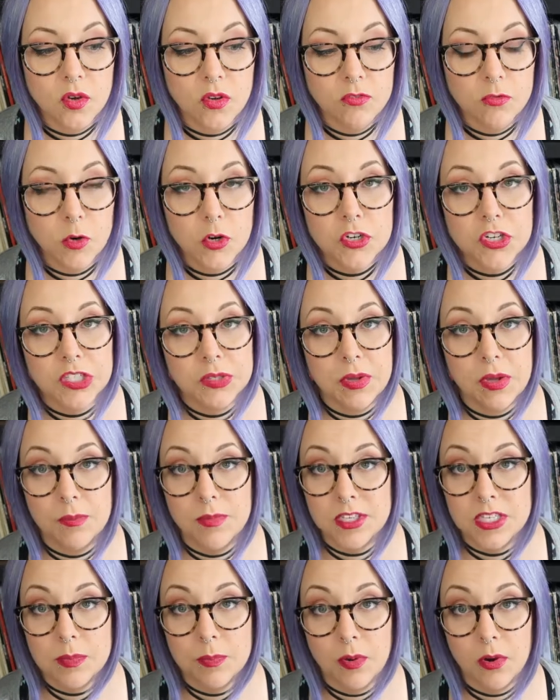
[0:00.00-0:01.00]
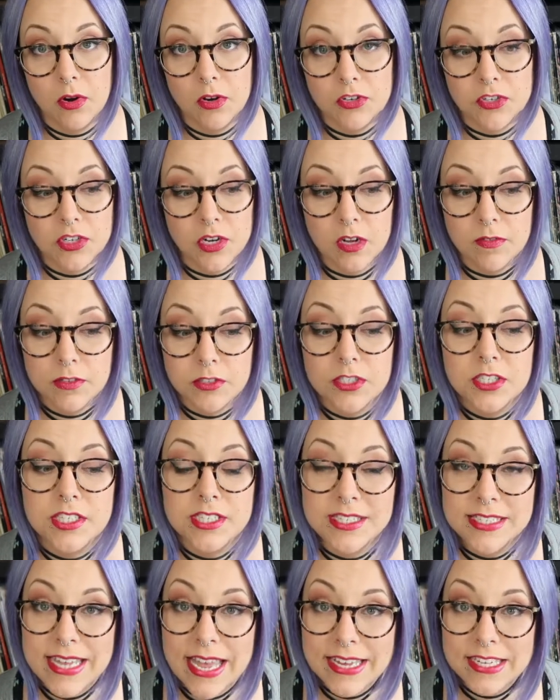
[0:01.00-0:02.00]
unfortunately we missed a portion of her
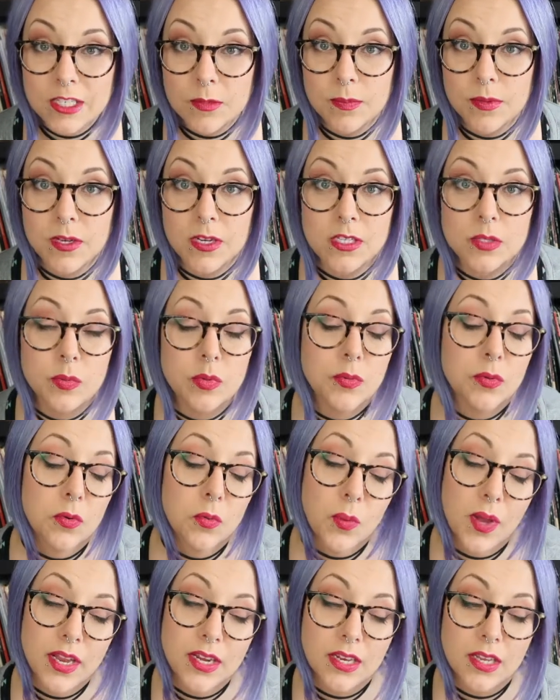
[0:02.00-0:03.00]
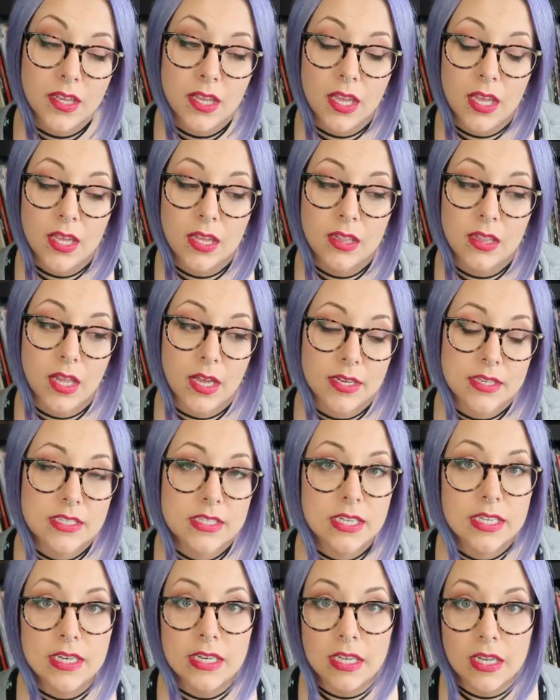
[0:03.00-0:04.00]
set because we were waiting in line
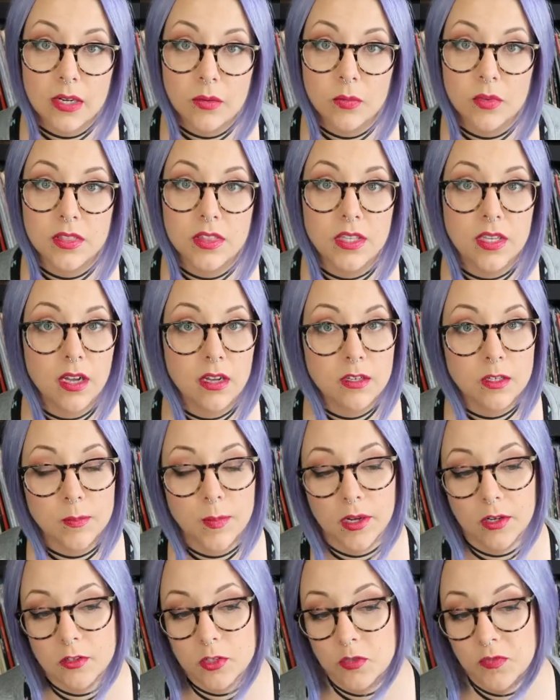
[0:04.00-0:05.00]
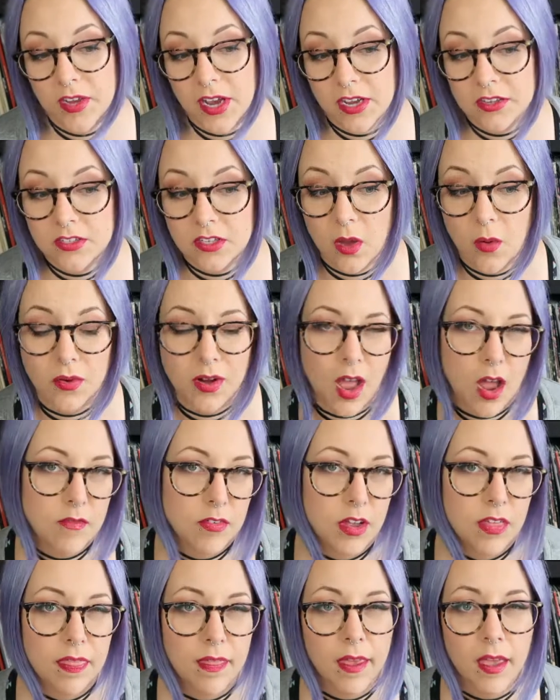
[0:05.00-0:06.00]
to get in with the Yonder Pouch fiasco and
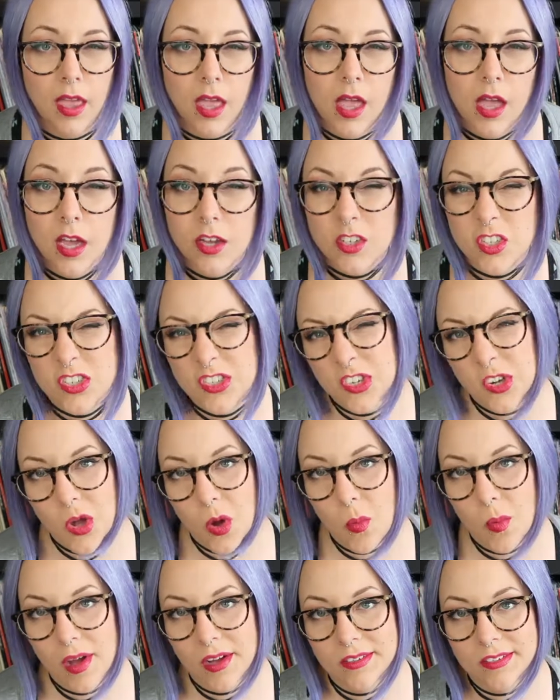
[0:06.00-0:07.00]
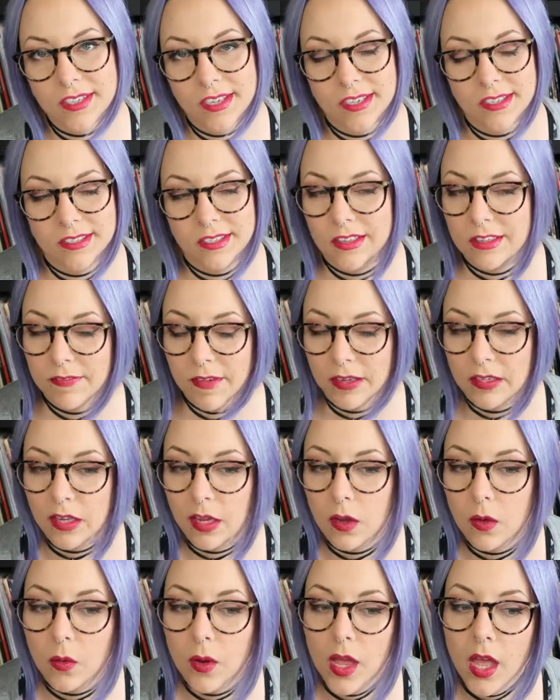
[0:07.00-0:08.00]
everything. Just took a while to get into the
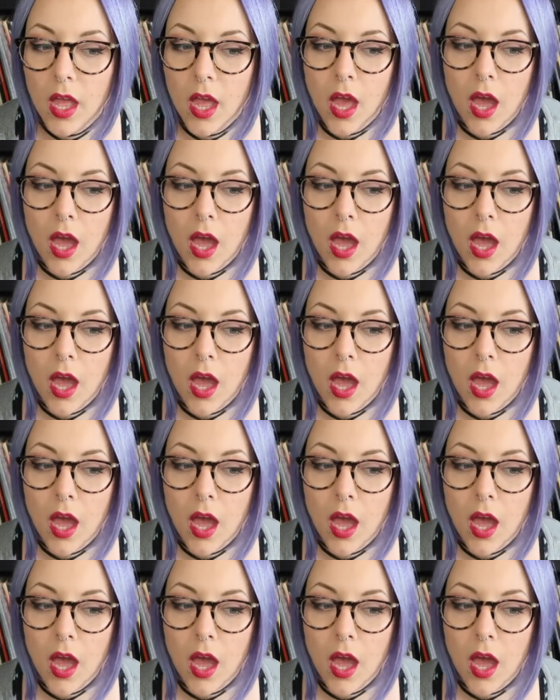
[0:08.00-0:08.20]
venue.